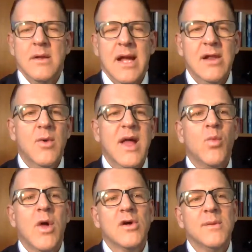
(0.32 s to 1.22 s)
Hello
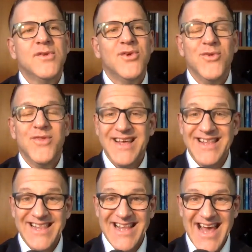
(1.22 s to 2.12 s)
and welcome to the
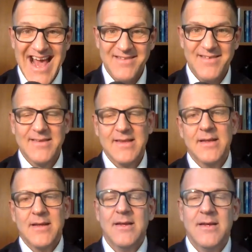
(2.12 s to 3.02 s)
last
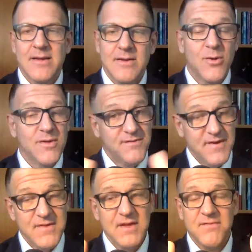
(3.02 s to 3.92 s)
or the
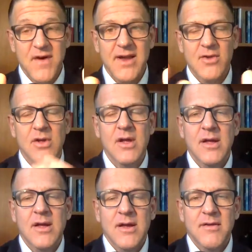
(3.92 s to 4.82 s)
fifth and final
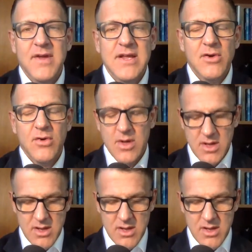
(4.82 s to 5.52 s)
video